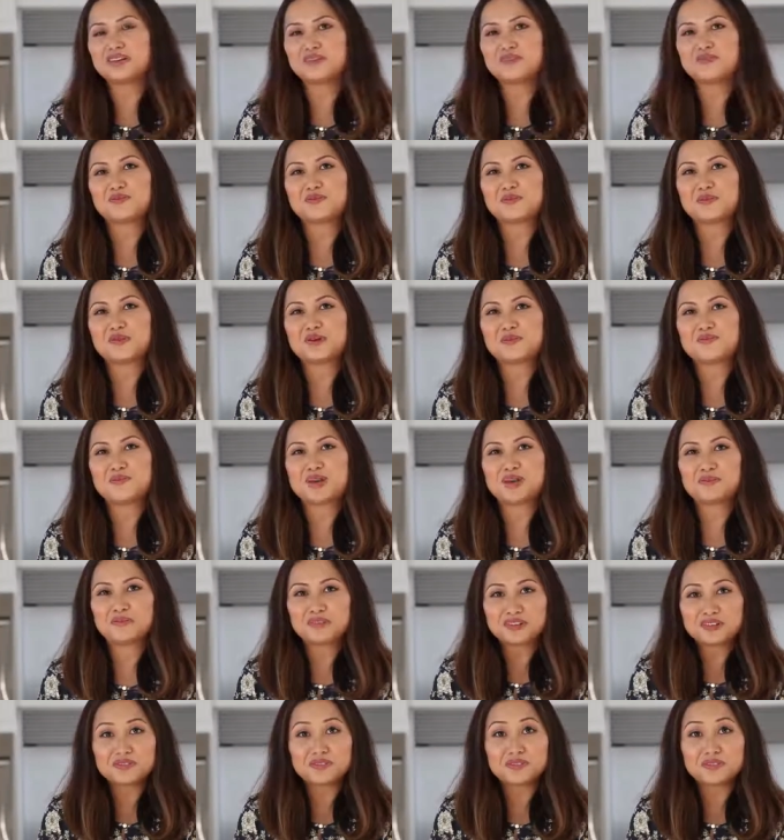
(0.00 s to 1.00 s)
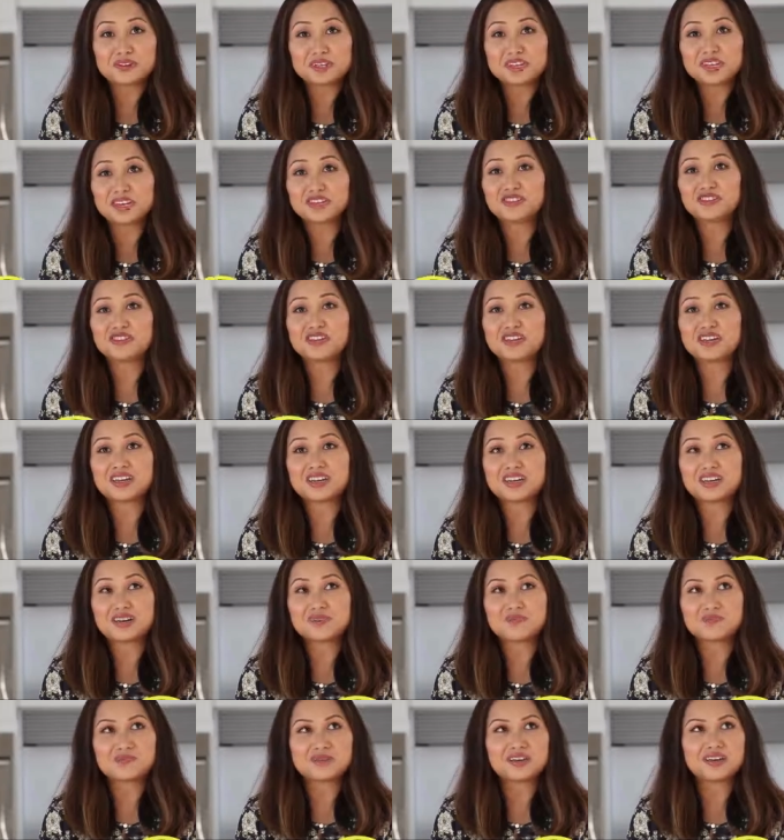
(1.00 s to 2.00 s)
for my beautiful
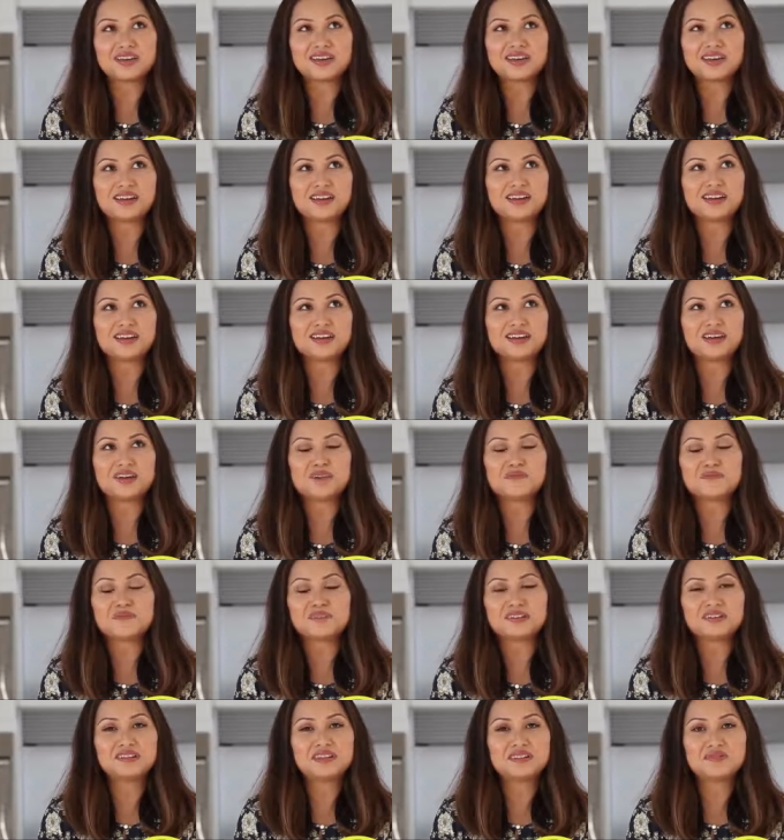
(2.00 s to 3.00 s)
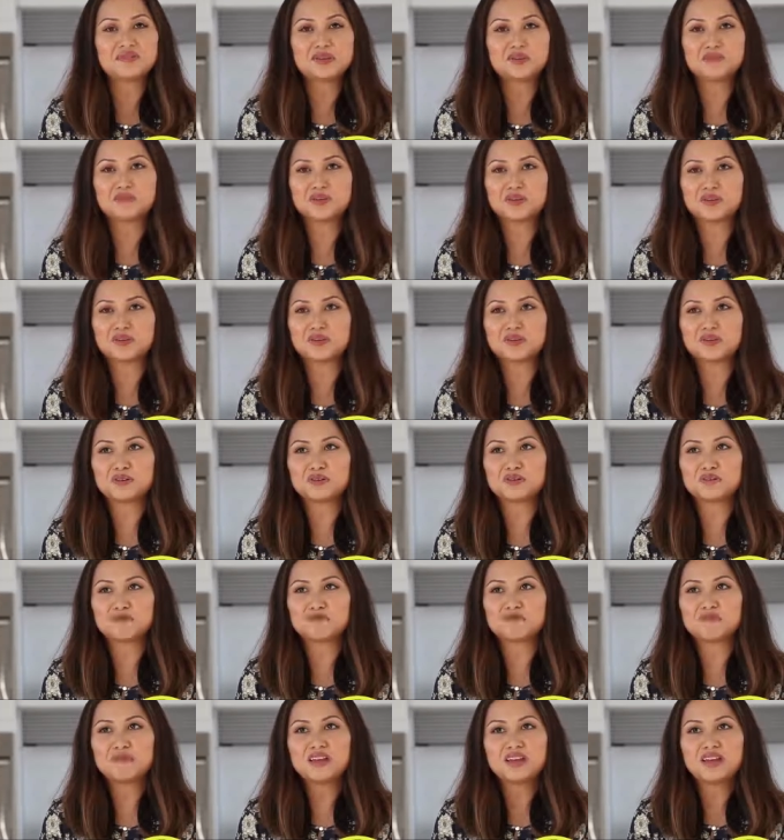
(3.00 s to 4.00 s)
kitchen, my living
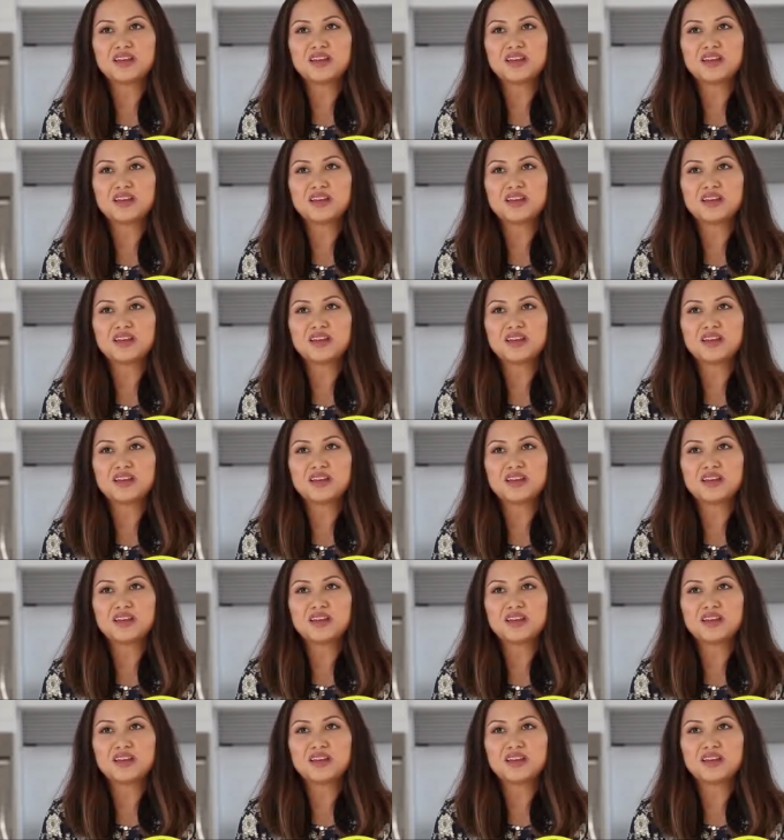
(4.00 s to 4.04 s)
room.